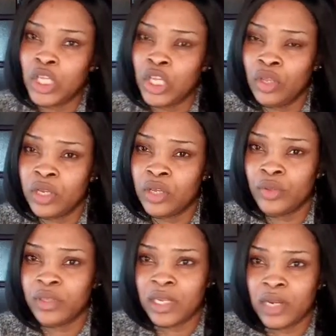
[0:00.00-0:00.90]
The
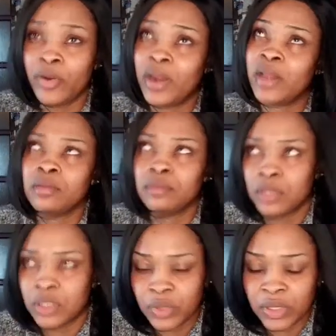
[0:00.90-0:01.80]
good thing, not
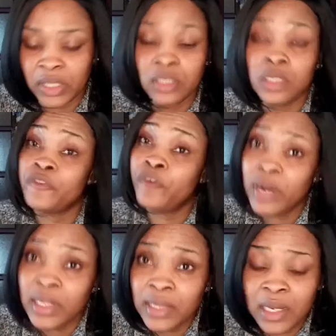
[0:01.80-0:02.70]
the good thing. The
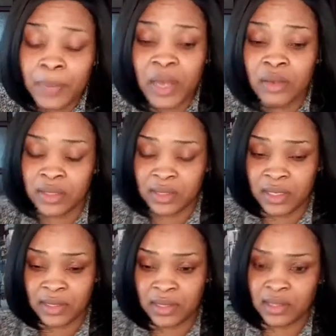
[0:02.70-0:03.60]
funny thing about this
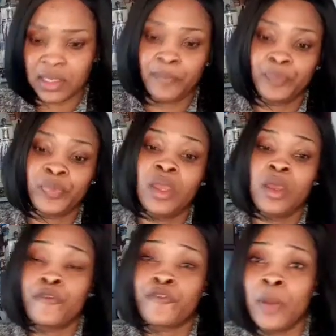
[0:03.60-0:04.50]
list is that
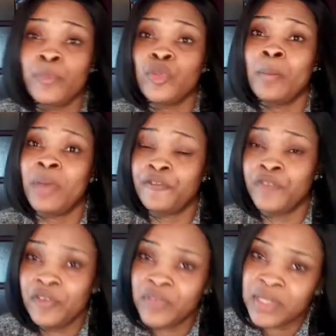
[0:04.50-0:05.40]
from number
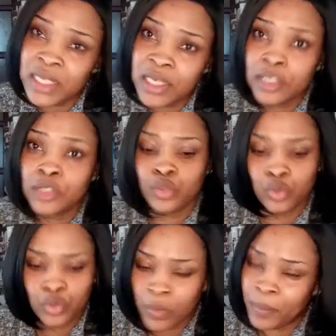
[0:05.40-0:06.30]
50
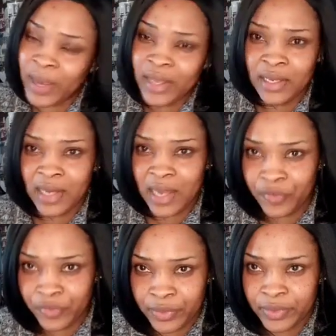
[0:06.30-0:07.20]
to number
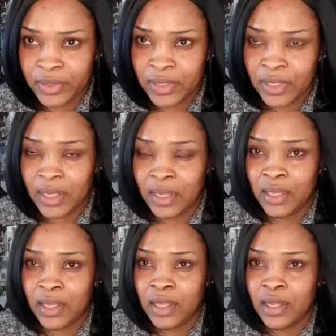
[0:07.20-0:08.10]
11,
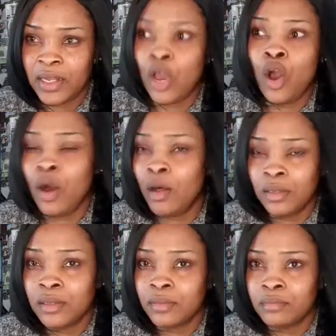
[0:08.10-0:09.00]
they
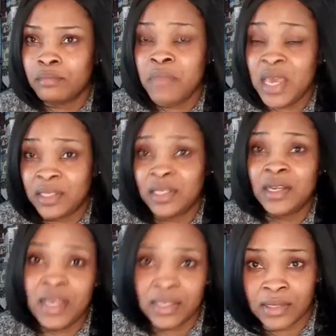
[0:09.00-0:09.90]
all made the
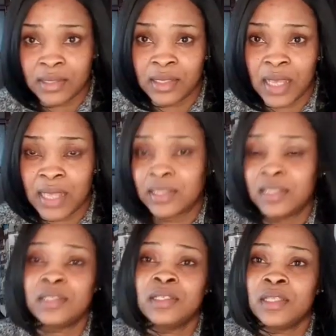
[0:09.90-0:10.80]
lists as
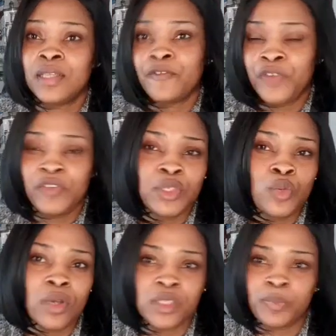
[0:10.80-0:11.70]
in the 50
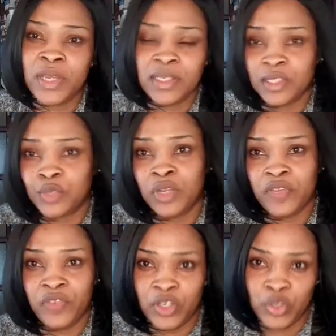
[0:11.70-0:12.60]
worst places to
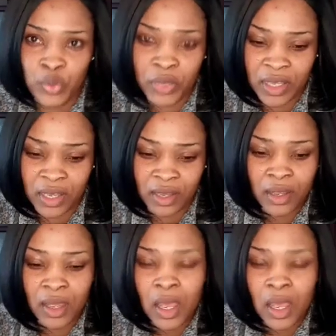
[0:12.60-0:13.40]
live in the UK.